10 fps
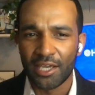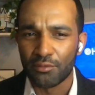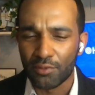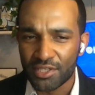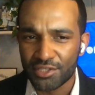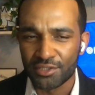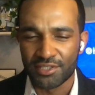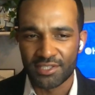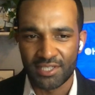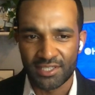in
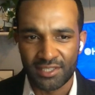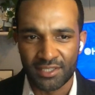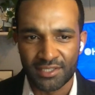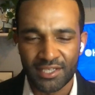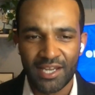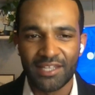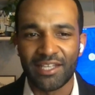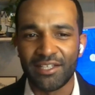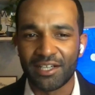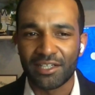rentals assistance.
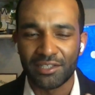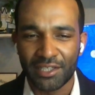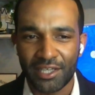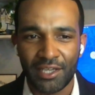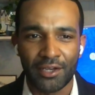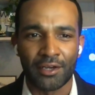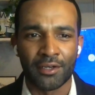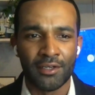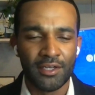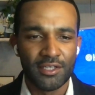They need to click
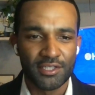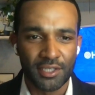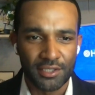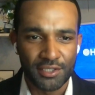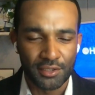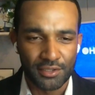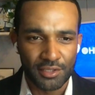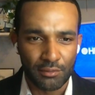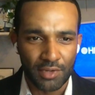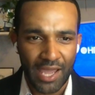here to, to,
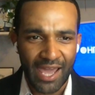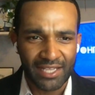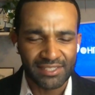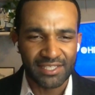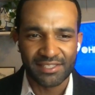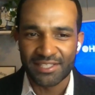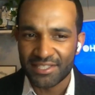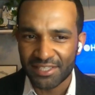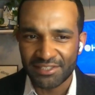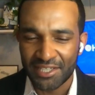to access the
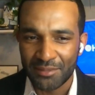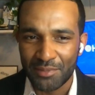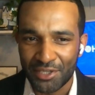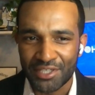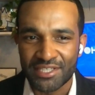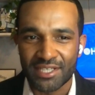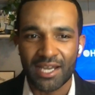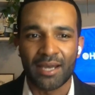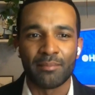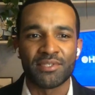16 million
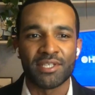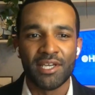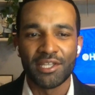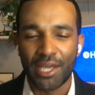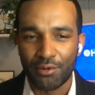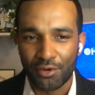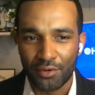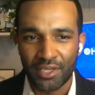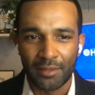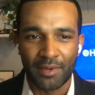jobs that were
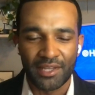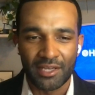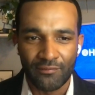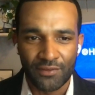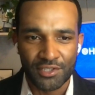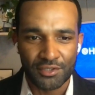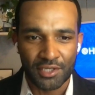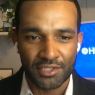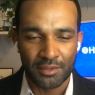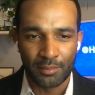created by the
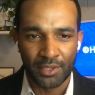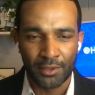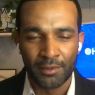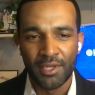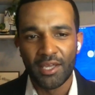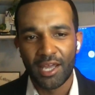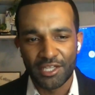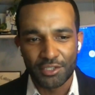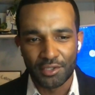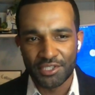infrastructure bill.
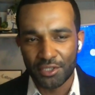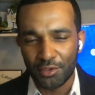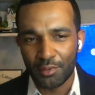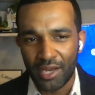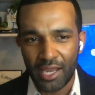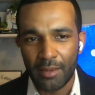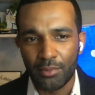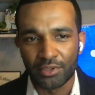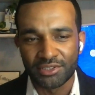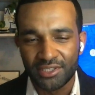And so until we are
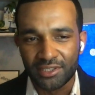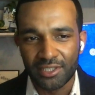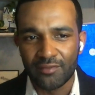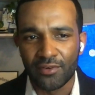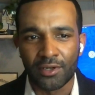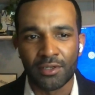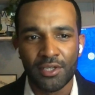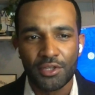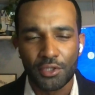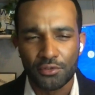able to deliver
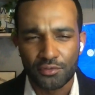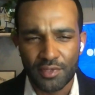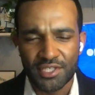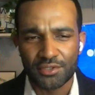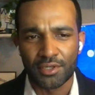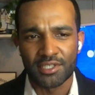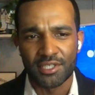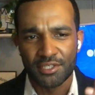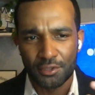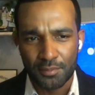those
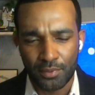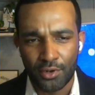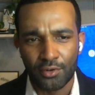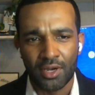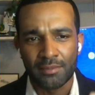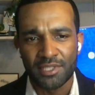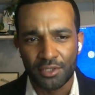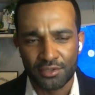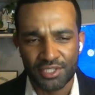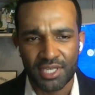resources, those programs, and
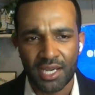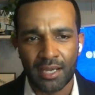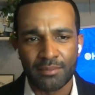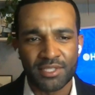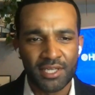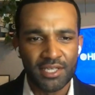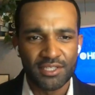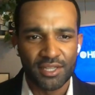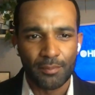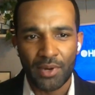those jobs
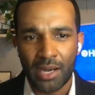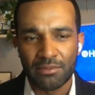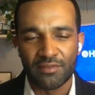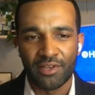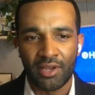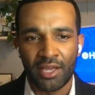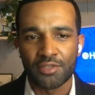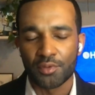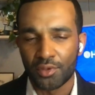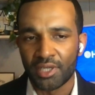to the palms of their
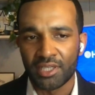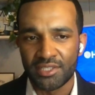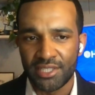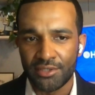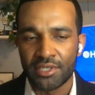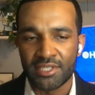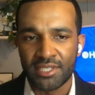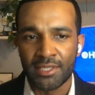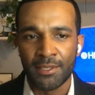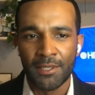hands, we're going to continue to
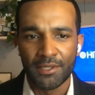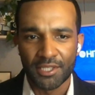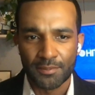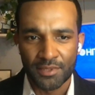see this